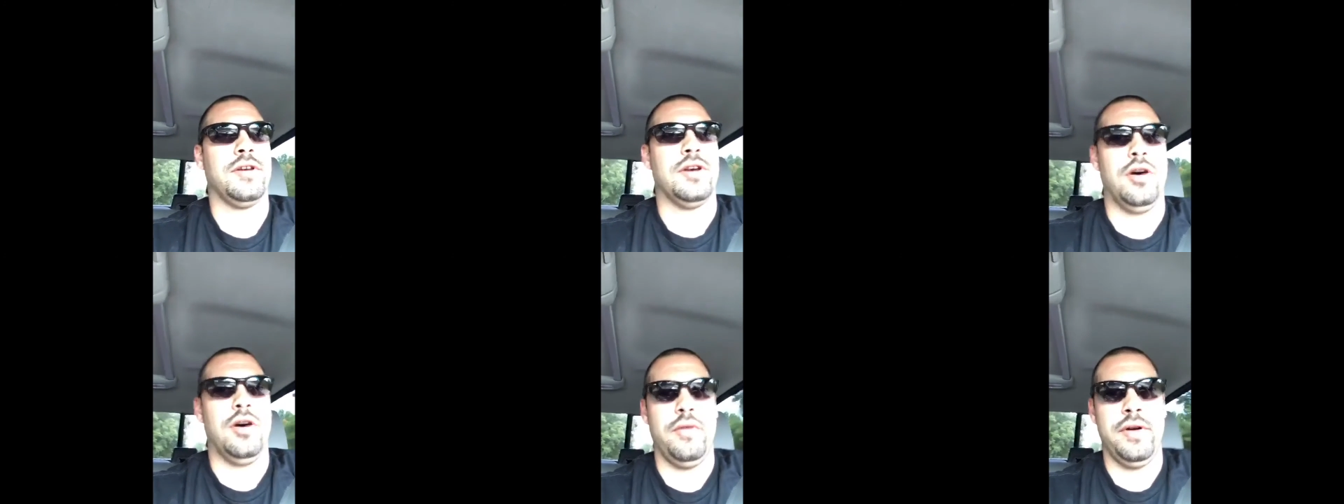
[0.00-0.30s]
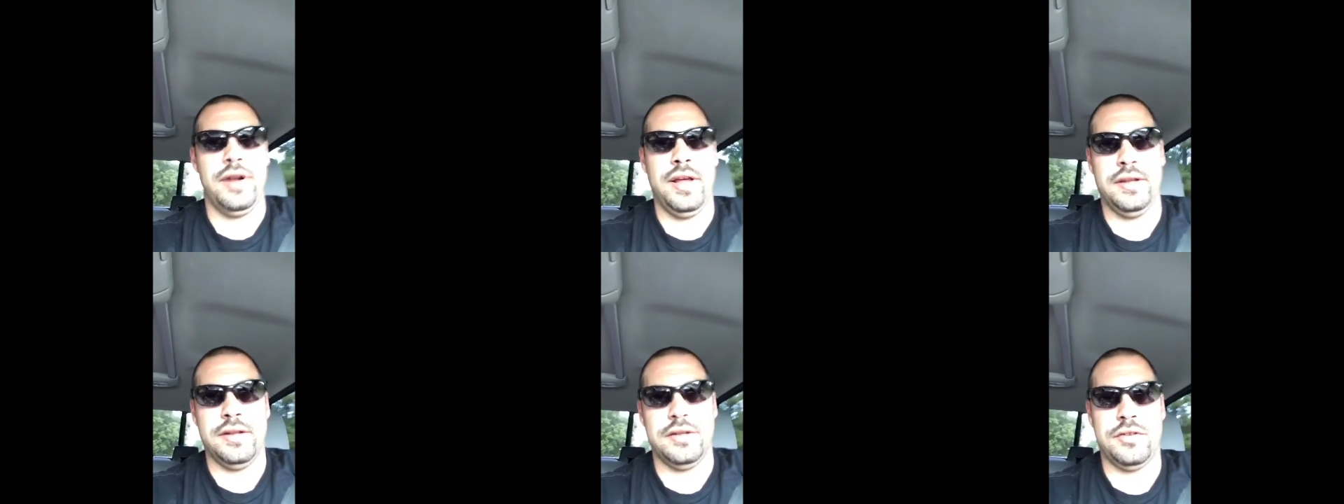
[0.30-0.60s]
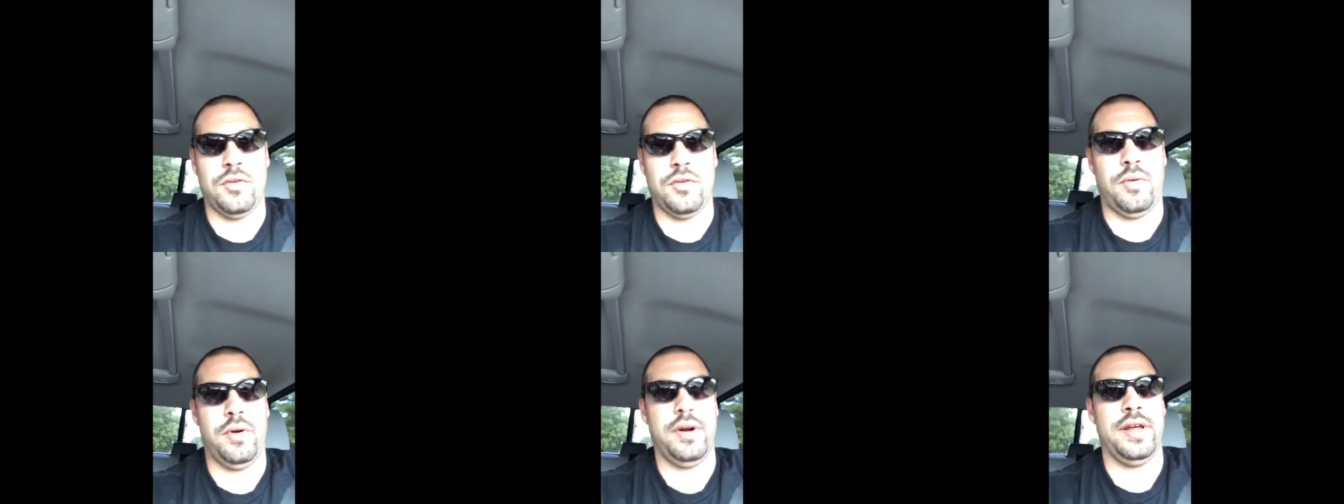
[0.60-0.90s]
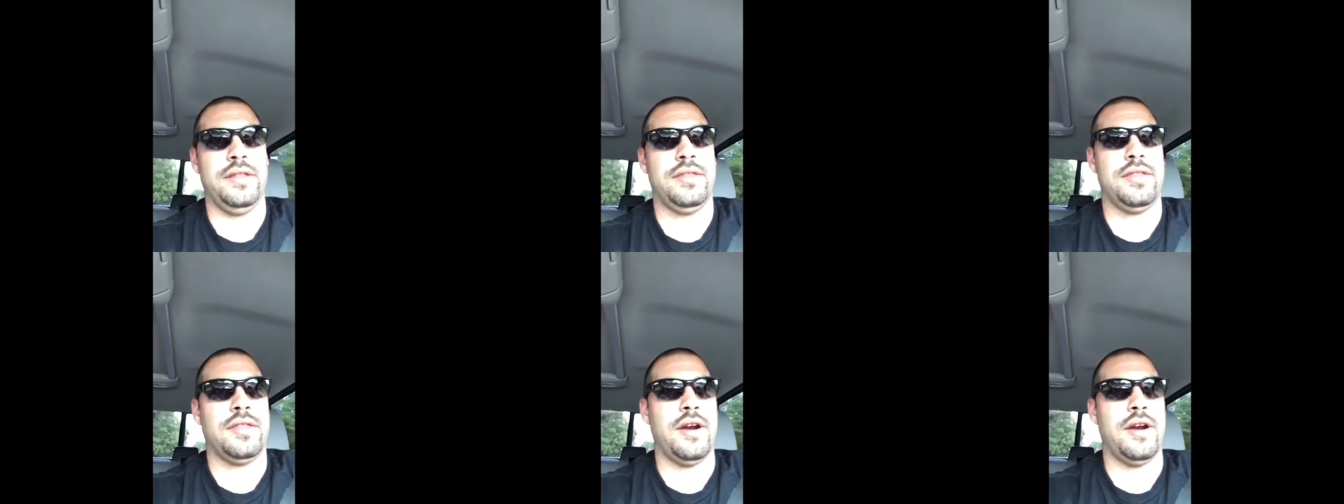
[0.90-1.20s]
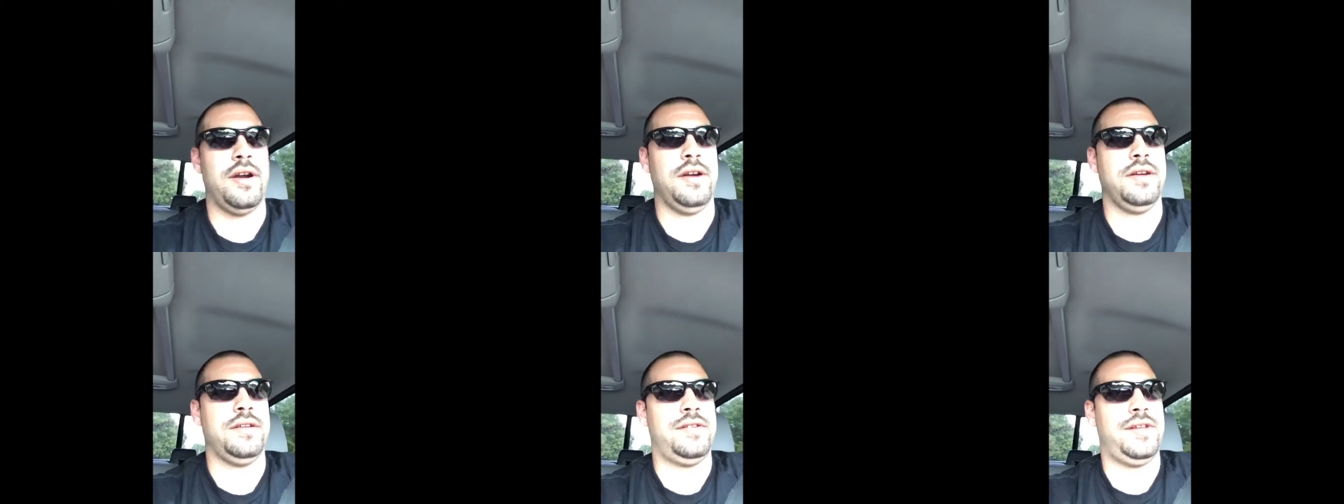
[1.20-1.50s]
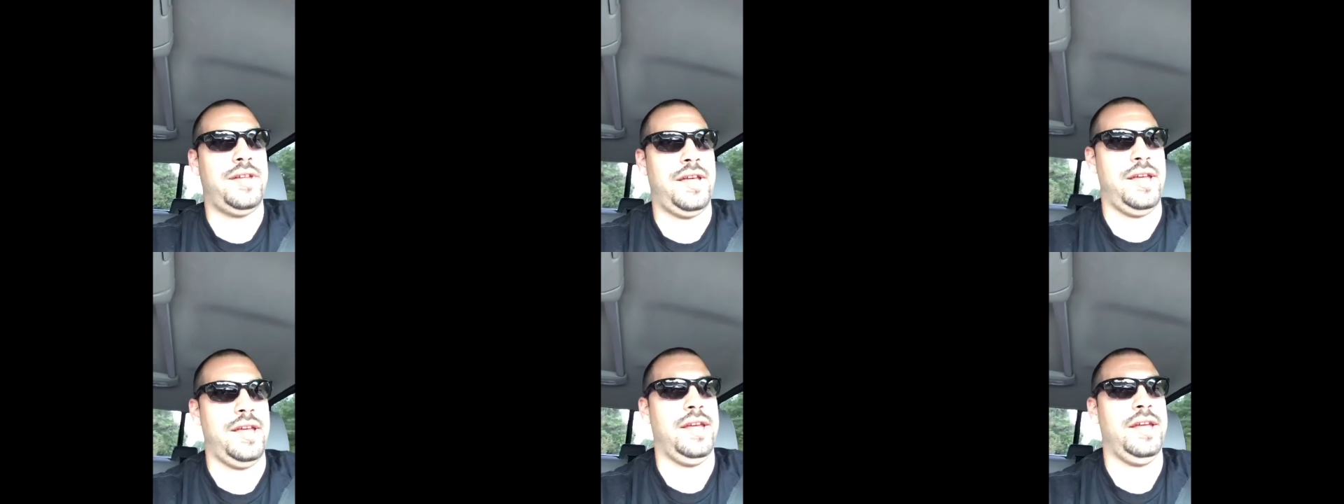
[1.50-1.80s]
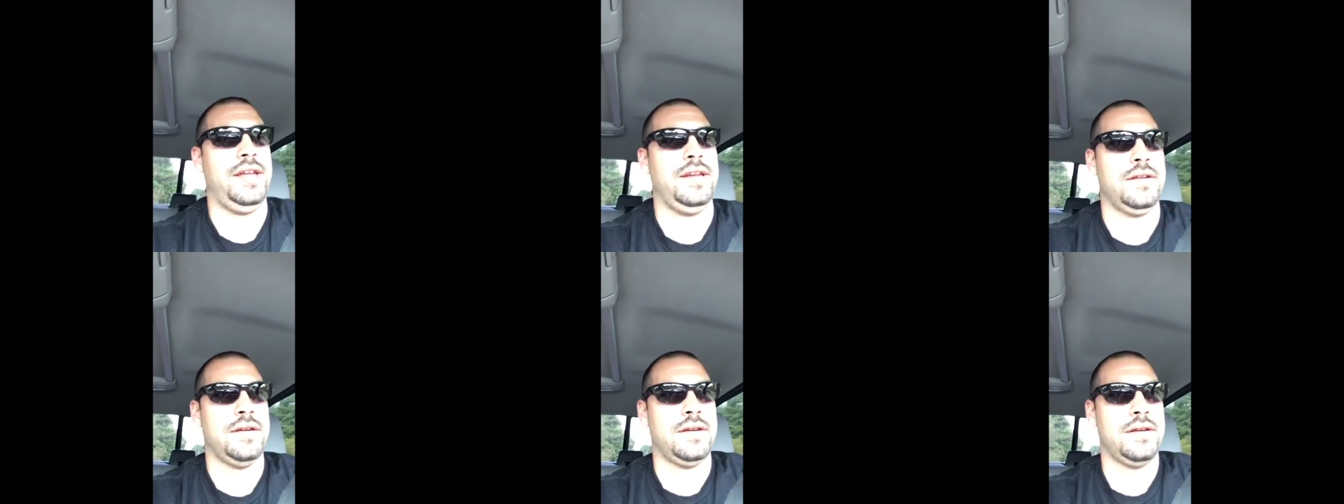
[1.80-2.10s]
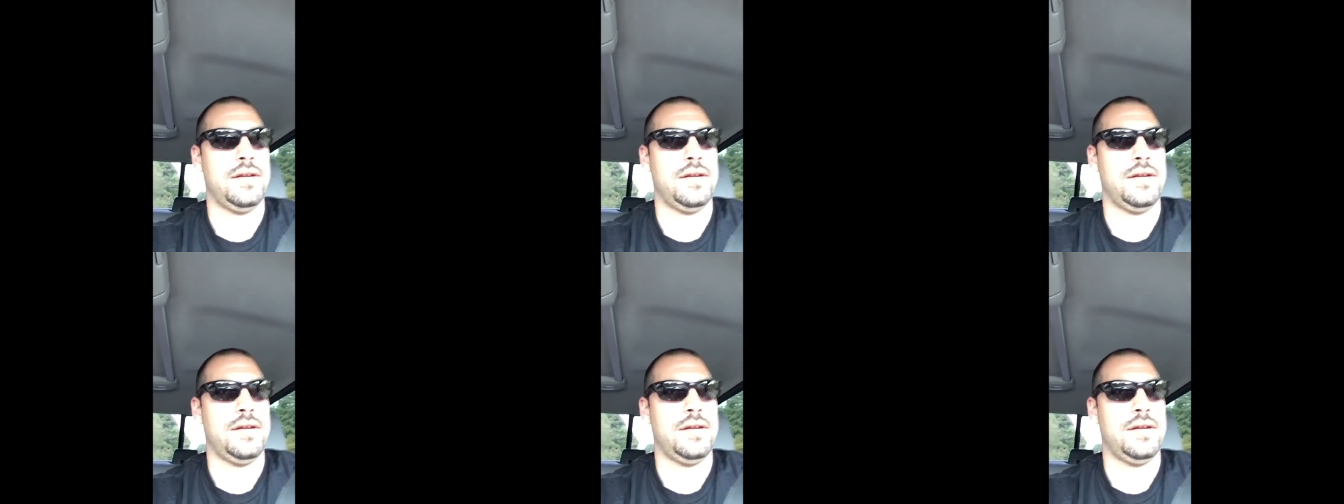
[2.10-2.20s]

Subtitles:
Going into 2013,